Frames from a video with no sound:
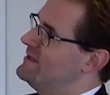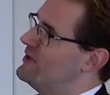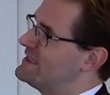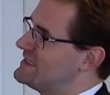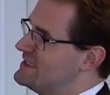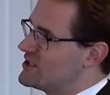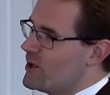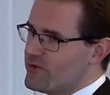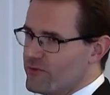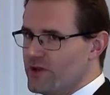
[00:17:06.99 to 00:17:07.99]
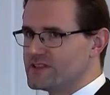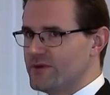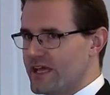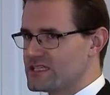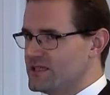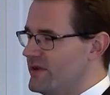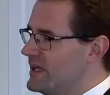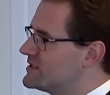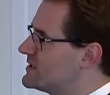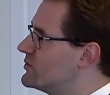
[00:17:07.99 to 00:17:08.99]
But since a couple of months we actually
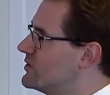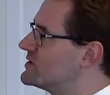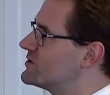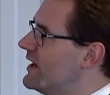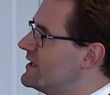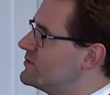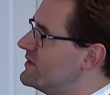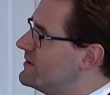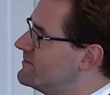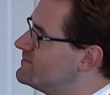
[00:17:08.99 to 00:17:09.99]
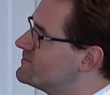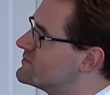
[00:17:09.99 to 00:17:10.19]
made some good strides with them.